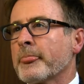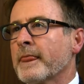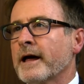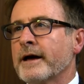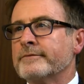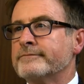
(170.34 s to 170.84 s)

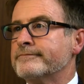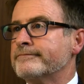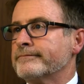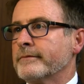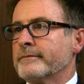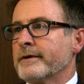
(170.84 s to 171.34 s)
I've
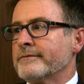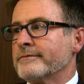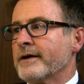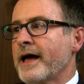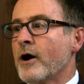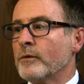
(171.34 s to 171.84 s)

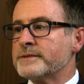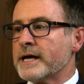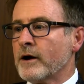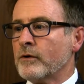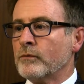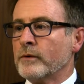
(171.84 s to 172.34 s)
helped
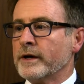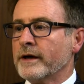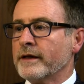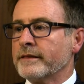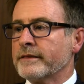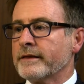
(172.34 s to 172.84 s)
out
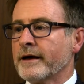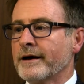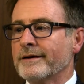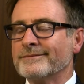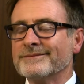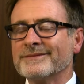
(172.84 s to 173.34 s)
with
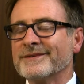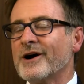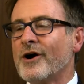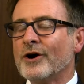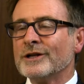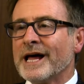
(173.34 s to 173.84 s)

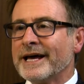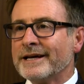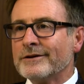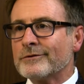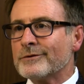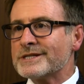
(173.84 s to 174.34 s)
call
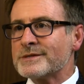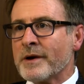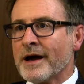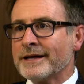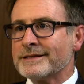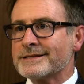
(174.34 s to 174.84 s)
light
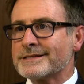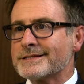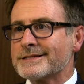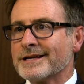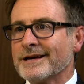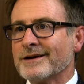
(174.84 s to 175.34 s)
response.